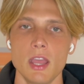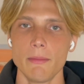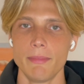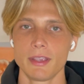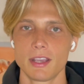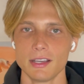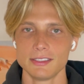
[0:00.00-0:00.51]

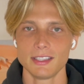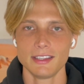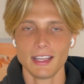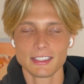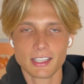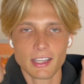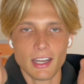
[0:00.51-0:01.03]
because then
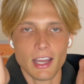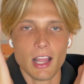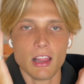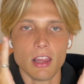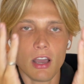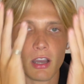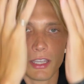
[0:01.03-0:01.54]
that's going to
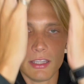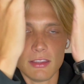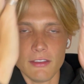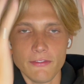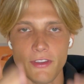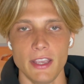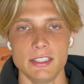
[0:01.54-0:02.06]
elongate the
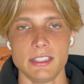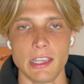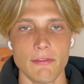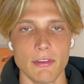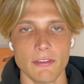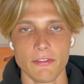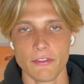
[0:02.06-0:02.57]
face
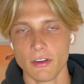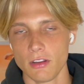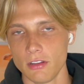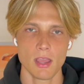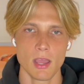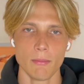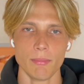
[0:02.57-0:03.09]
even further.